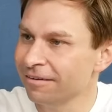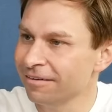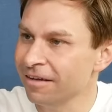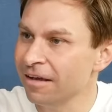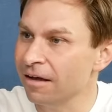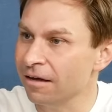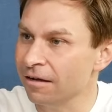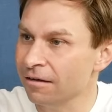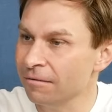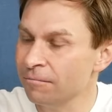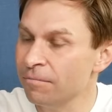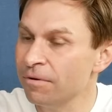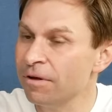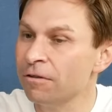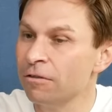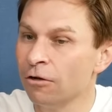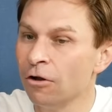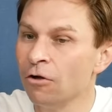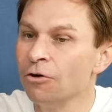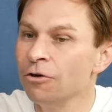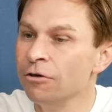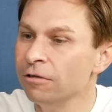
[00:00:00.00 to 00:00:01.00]
Yeah. But the
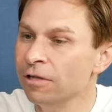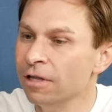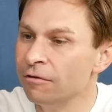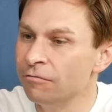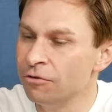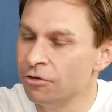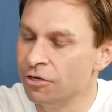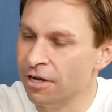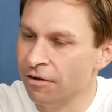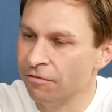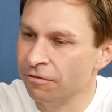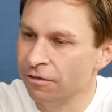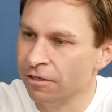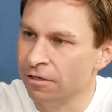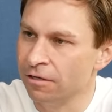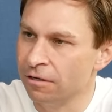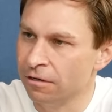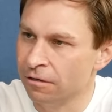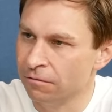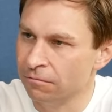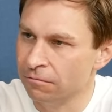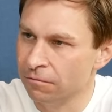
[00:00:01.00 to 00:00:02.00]
longer you live, you're definitely
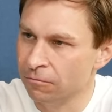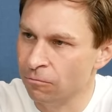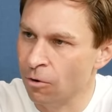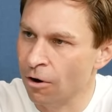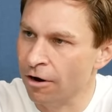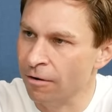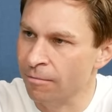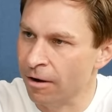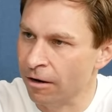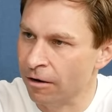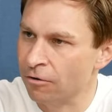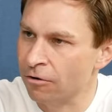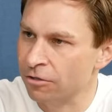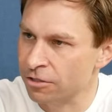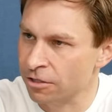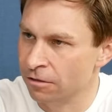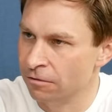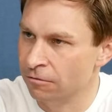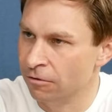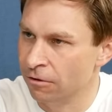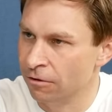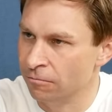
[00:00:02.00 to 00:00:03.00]
going to worry about crossing
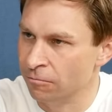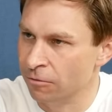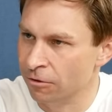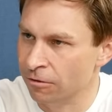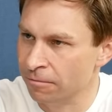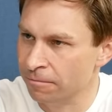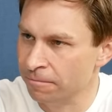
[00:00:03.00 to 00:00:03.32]
the road more.